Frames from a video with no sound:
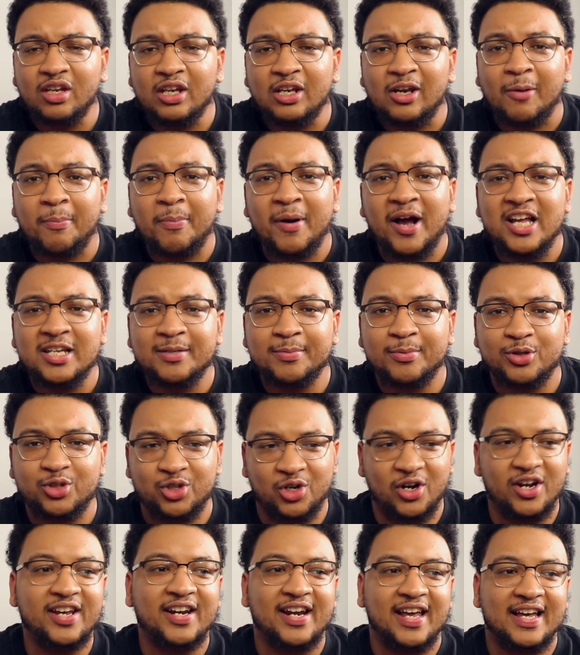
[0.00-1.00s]
they're possible
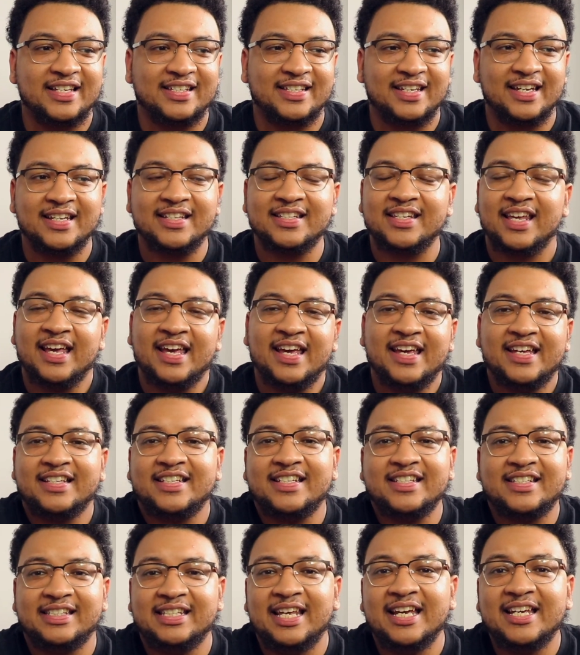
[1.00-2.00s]
trade assets. It
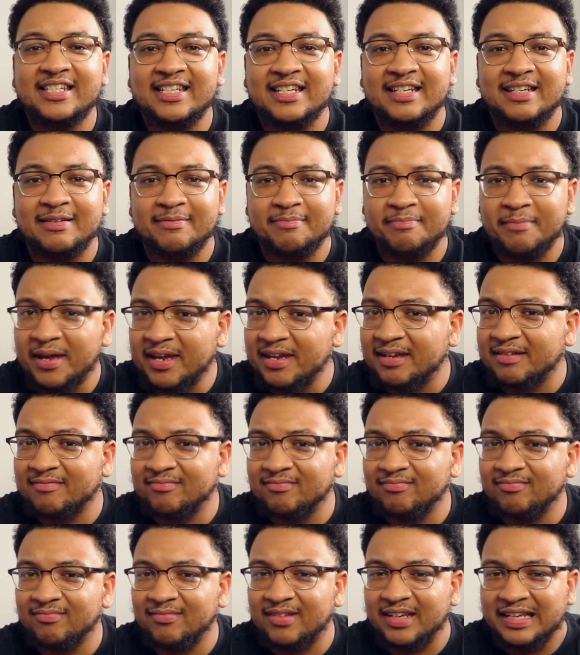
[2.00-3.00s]
just doesn't make
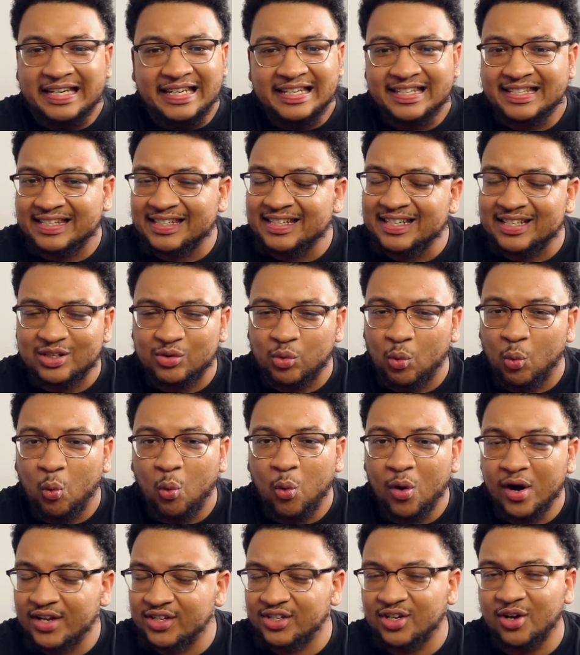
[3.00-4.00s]
any sense
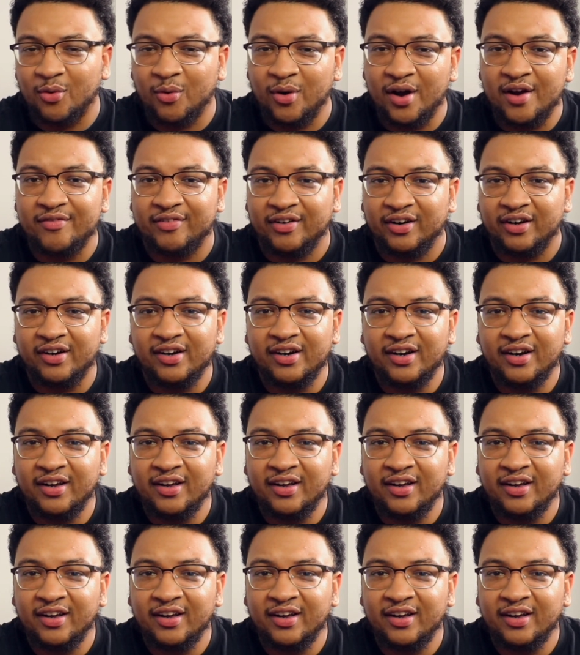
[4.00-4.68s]
whatsoever.